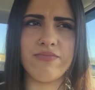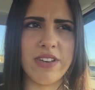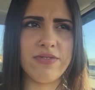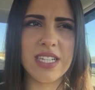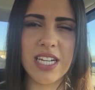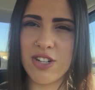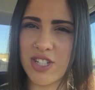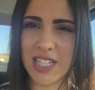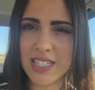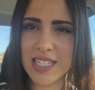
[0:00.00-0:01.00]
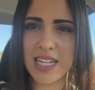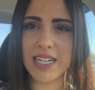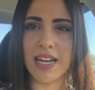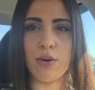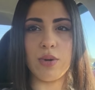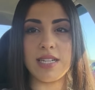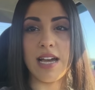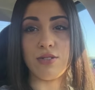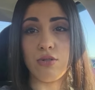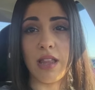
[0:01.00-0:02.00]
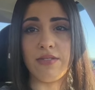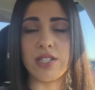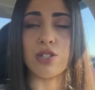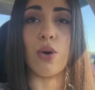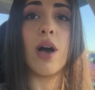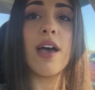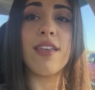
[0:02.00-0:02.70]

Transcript: 15 or 16 and it went down to 11 so